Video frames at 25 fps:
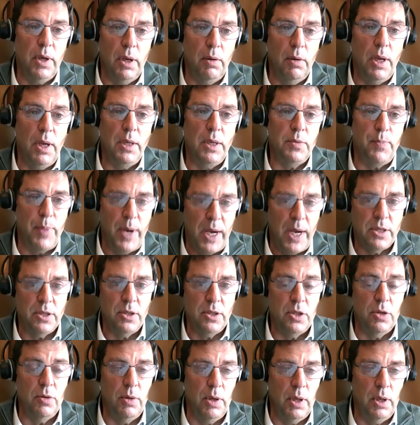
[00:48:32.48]
it's better
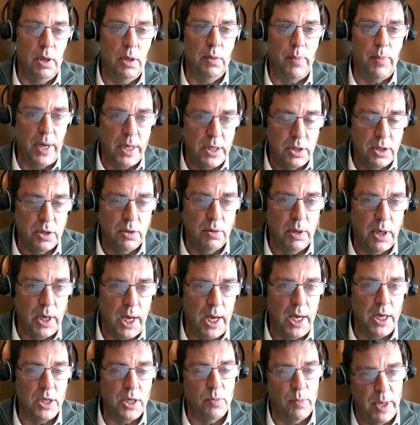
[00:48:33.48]
to
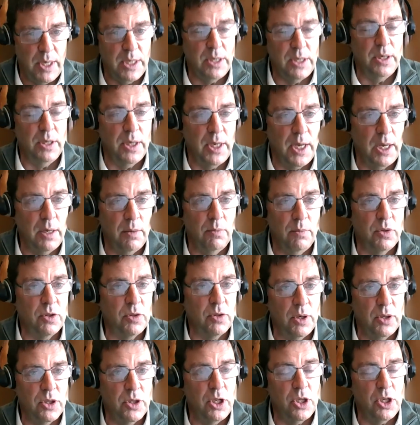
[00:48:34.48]
engage and better to get them to
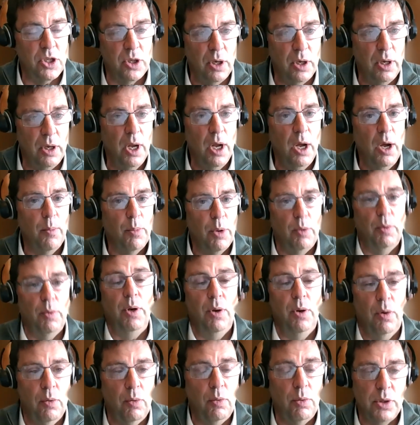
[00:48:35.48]
transition. But we're
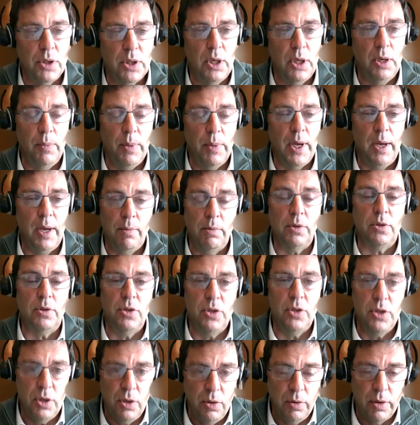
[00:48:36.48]
not always going to be able to
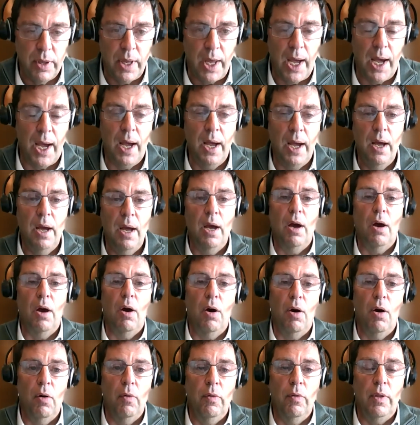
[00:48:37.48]
do that
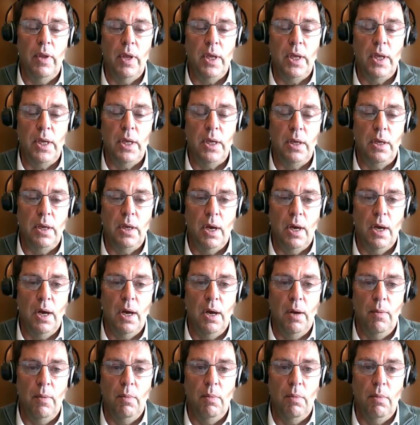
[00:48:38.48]
on the
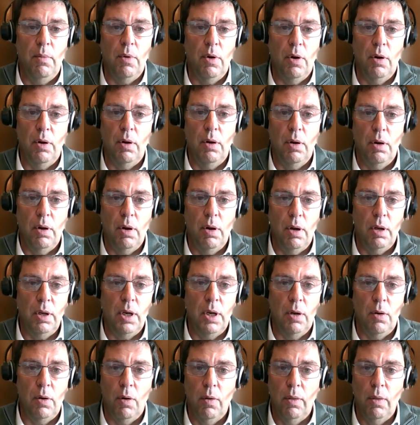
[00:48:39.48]

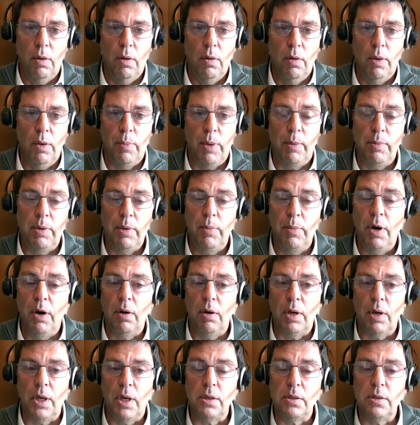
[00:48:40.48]
on the public
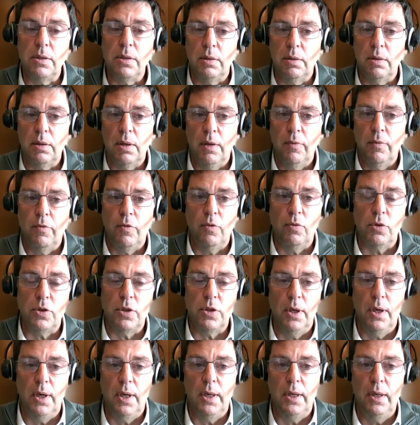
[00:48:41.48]
markets,
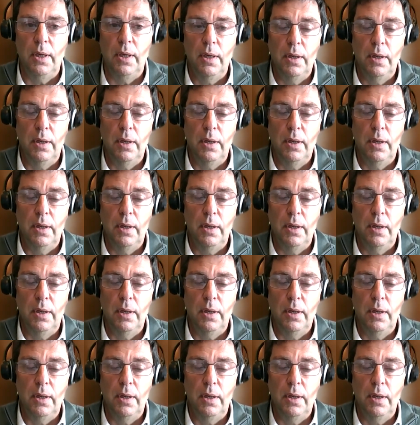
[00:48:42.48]
unfortunately.